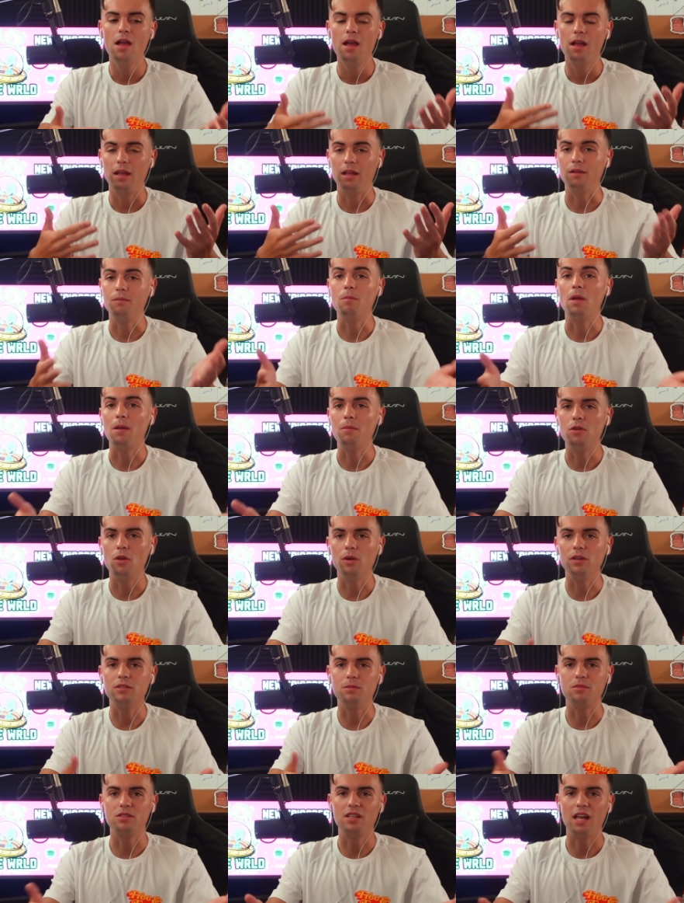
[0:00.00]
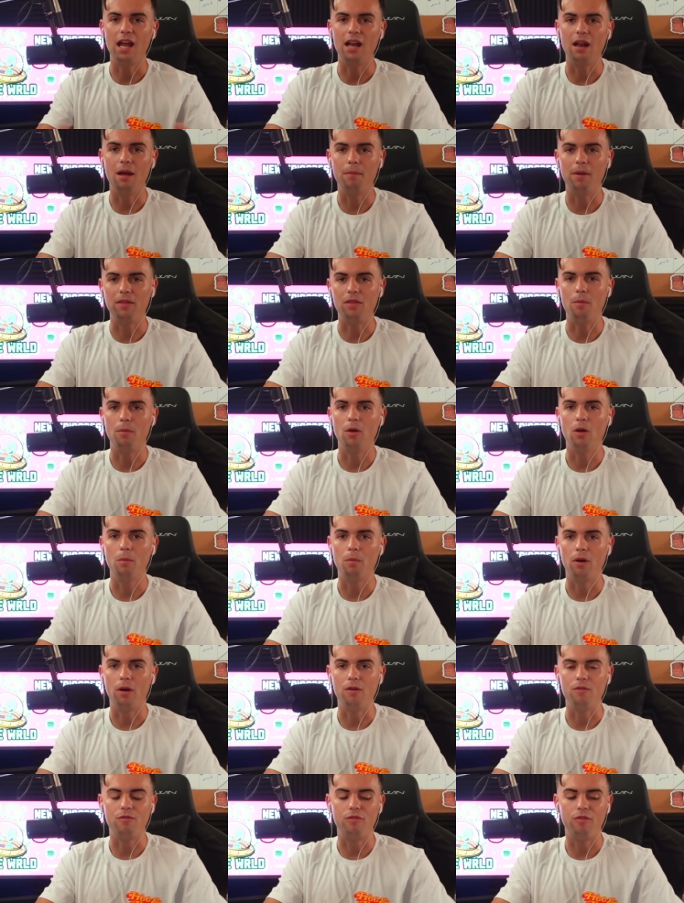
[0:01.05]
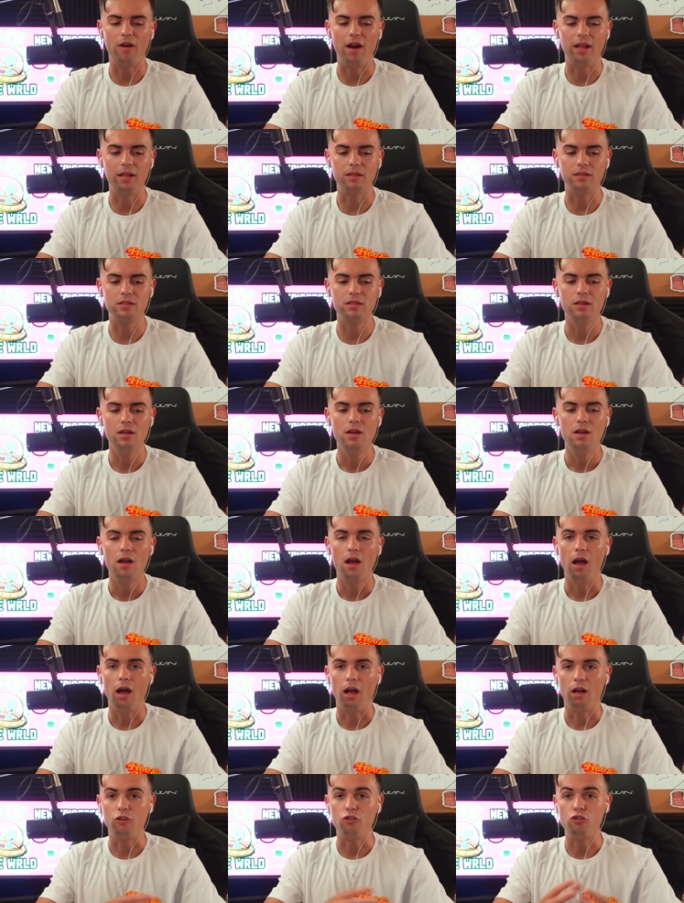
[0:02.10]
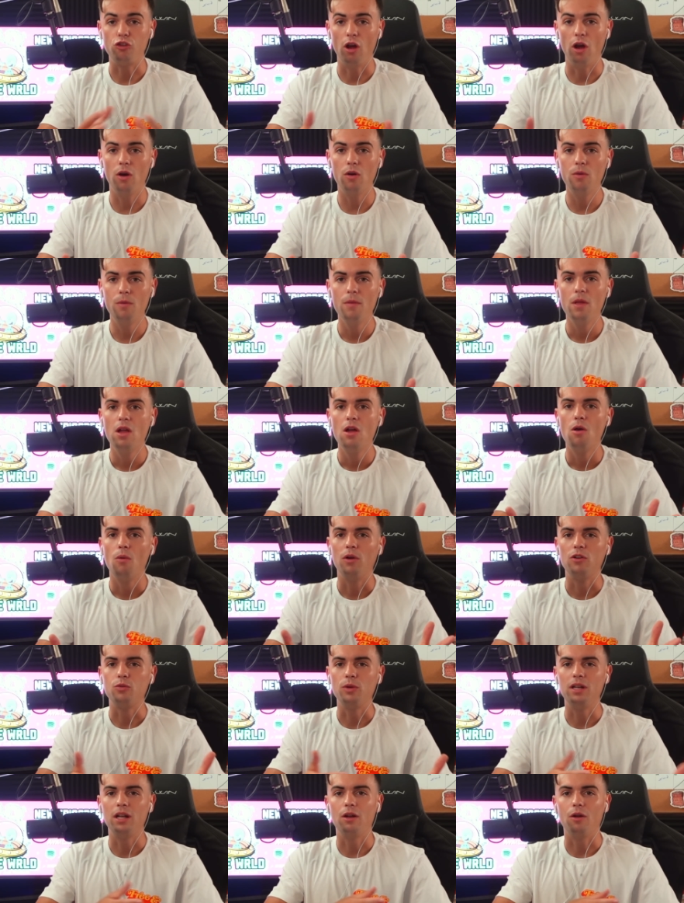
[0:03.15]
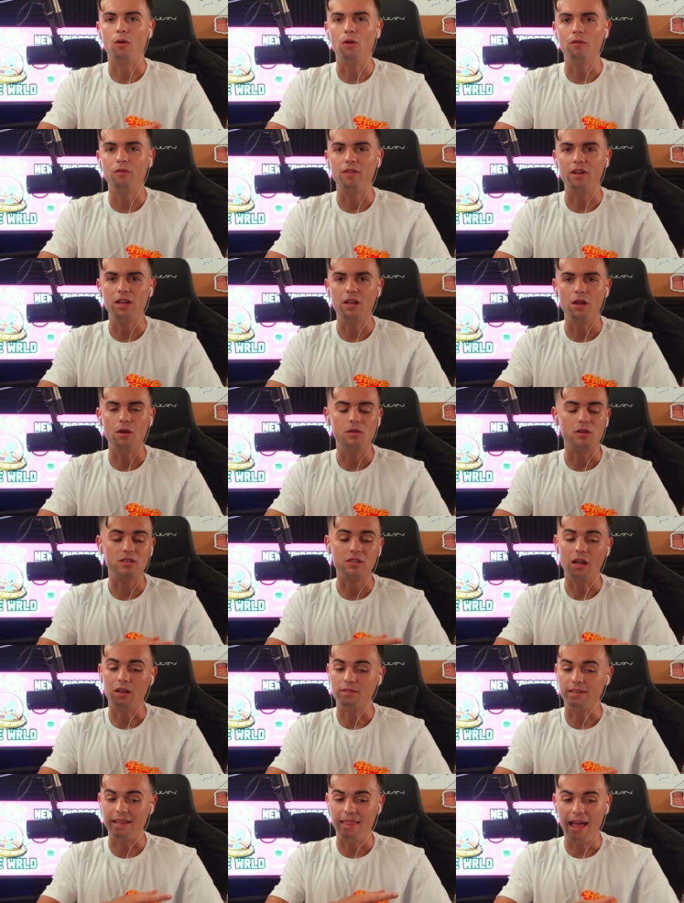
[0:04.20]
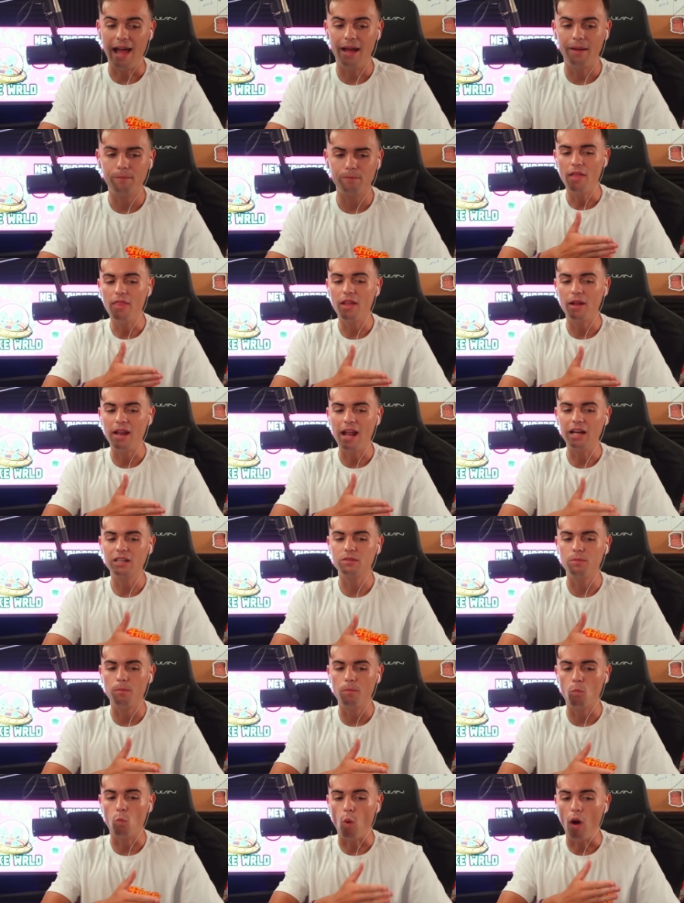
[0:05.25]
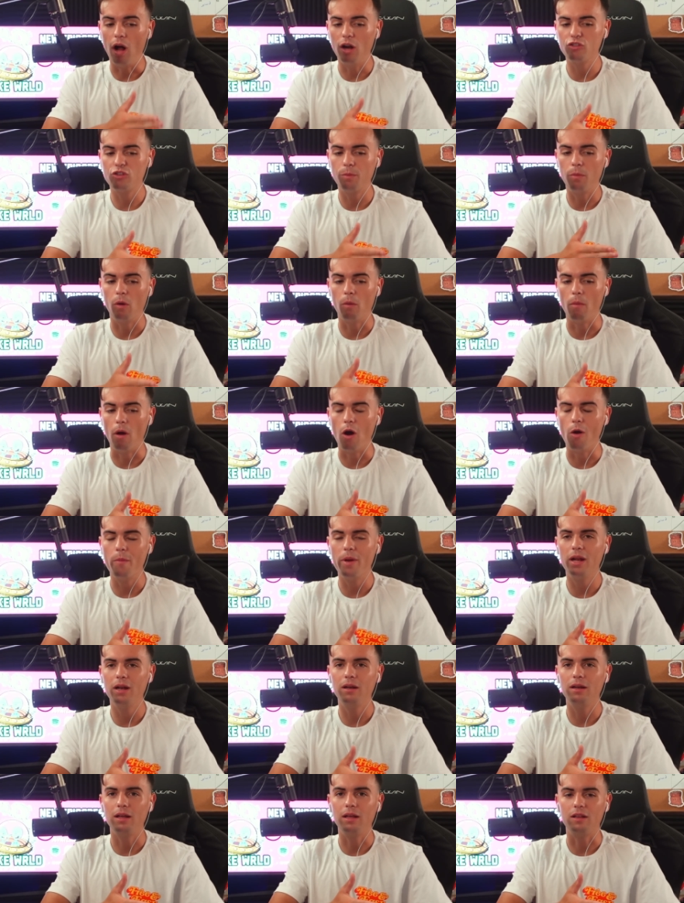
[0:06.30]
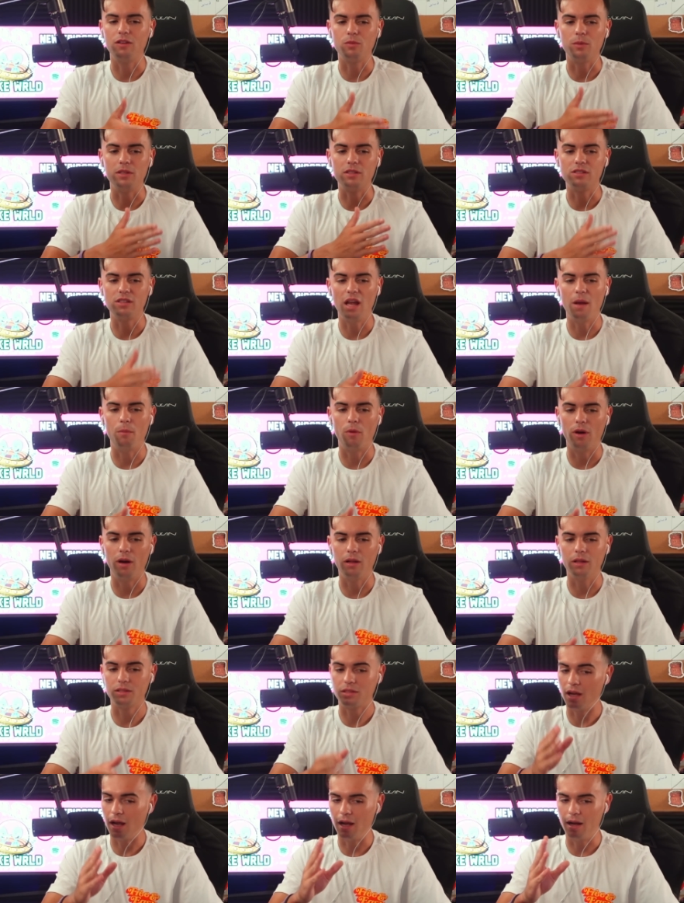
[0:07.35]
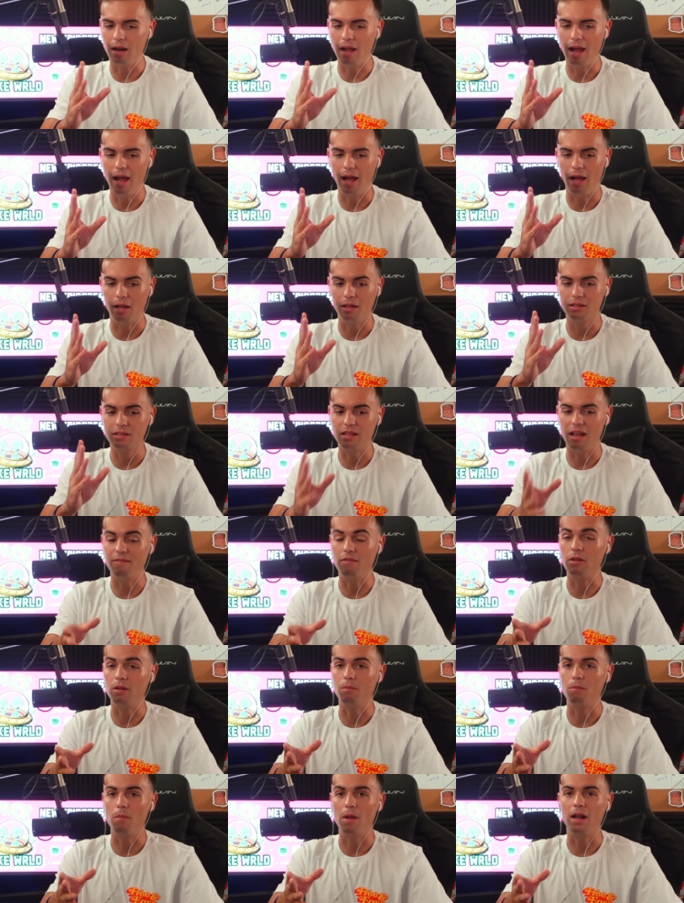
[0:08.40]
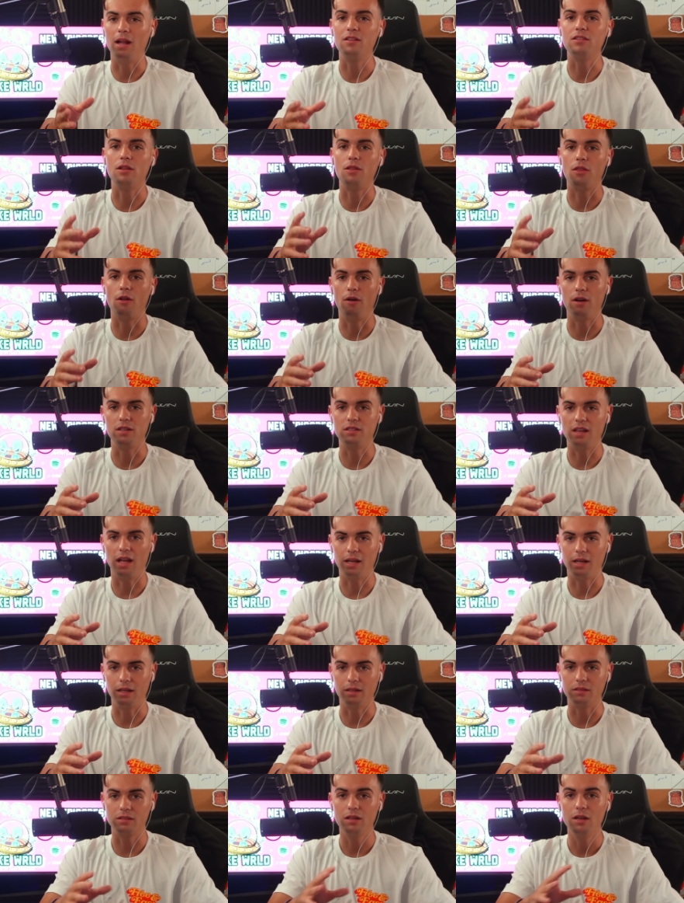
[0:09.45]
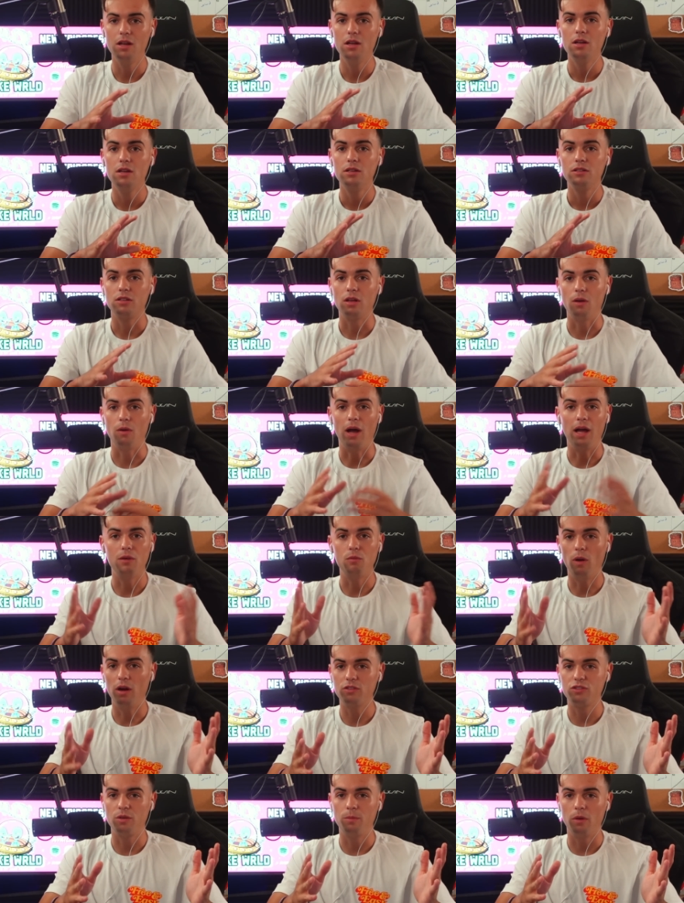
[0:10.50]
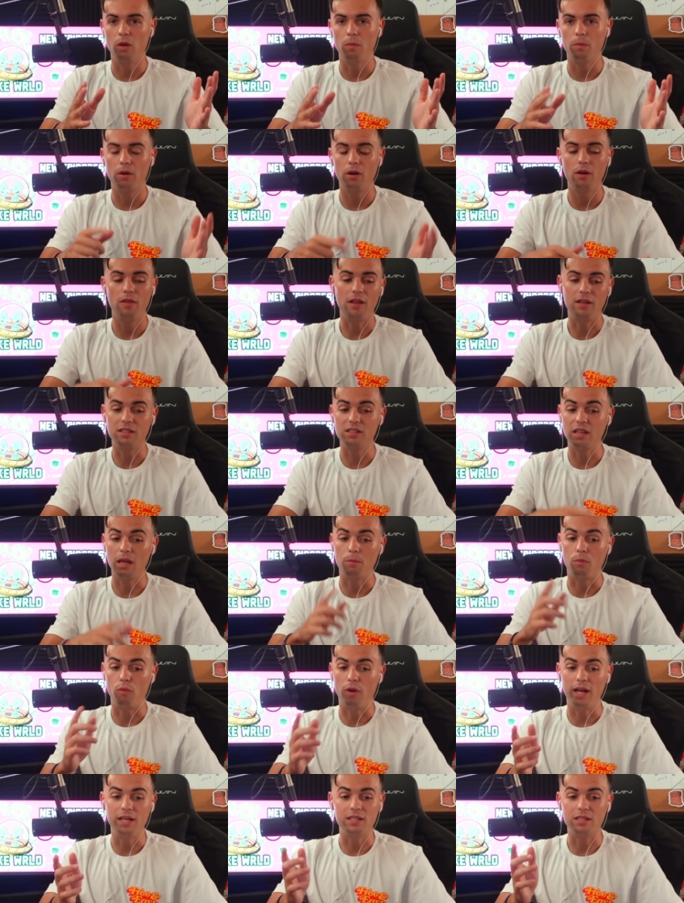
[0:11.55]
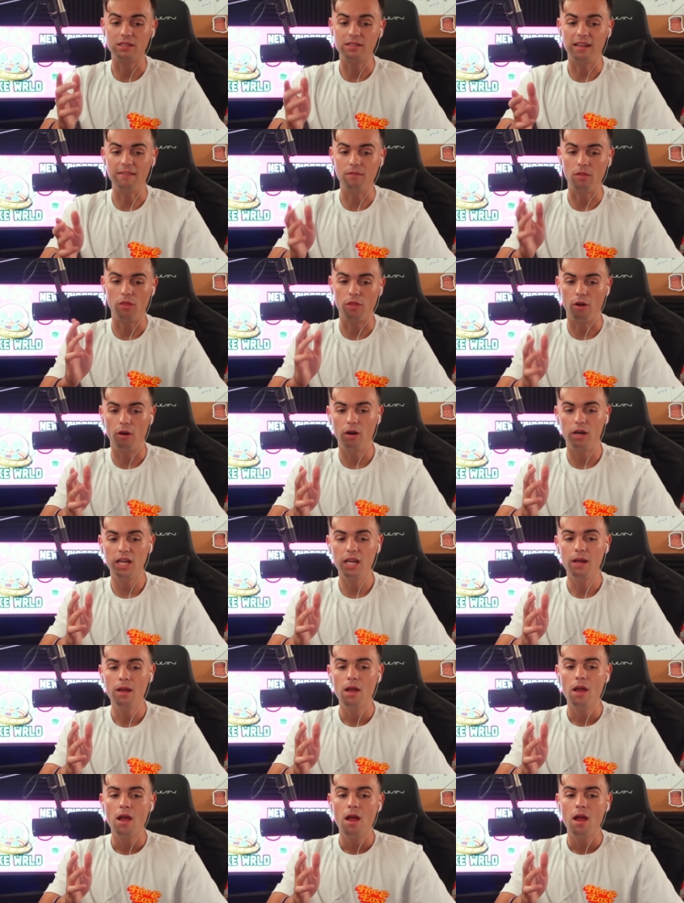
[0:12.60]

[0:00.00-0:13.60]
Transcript: him, him doing some stand up at the Bill Burr and Friends uh, show, which we did a whole video discussing that. Then the next watchable moment is when Sam Morril is on at seven minutes and 30 seconds. So I'd watch the Bill Burr, then skip right to 7:30,